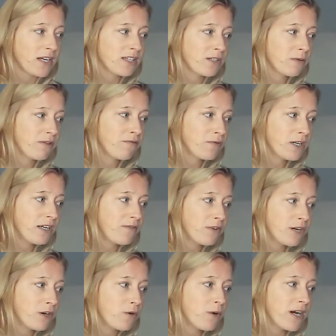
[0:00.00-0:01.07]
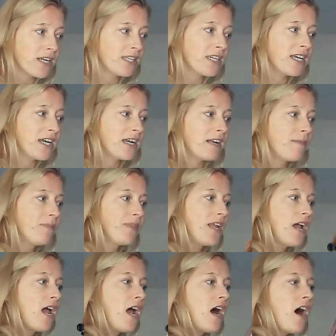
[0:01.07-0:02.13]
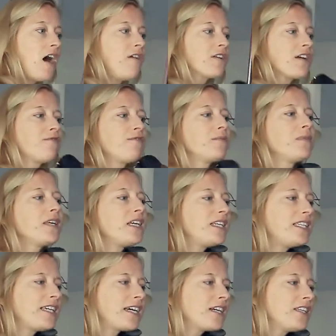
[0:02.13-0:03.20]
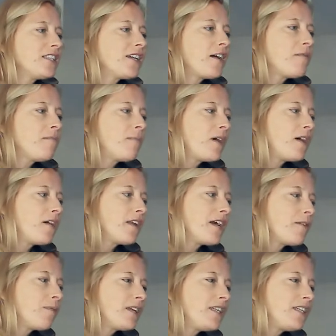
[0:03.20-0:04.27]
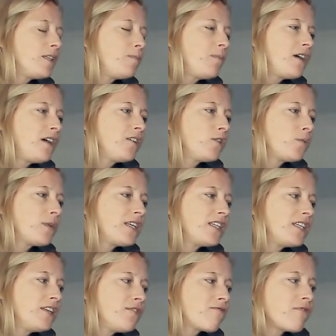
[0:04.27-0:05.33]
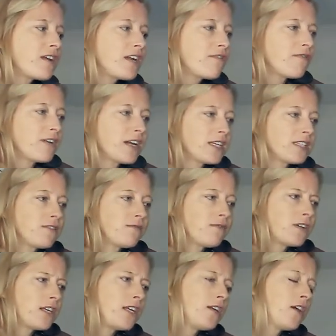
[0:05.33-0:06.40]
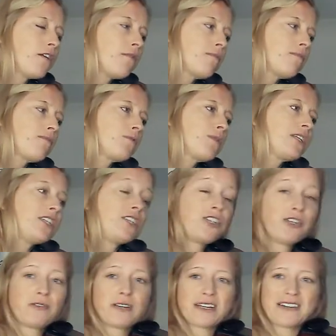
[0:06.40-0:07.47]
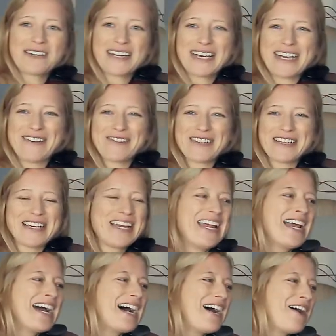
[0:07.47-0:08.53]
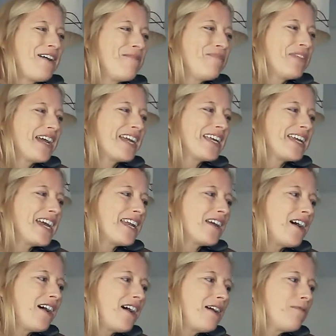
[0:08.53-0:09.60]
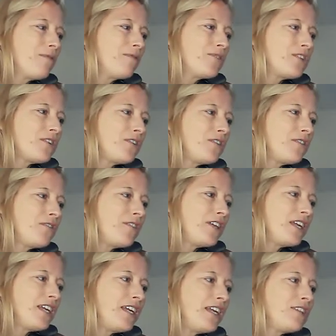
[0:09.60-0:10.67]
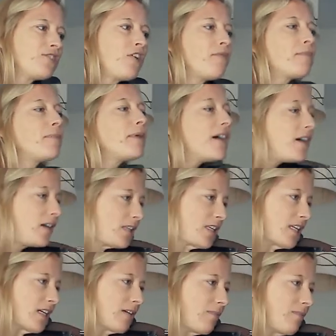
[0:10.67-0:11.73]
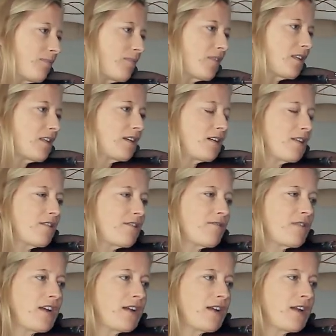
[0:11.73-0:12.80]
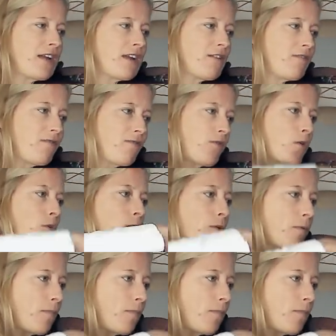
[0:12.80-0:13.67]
So we're really very quiet again. I'll go from the second time bar now, which is bar 23 effectively. No, 22, I can't count. Again, I will do the top part. 3, 4.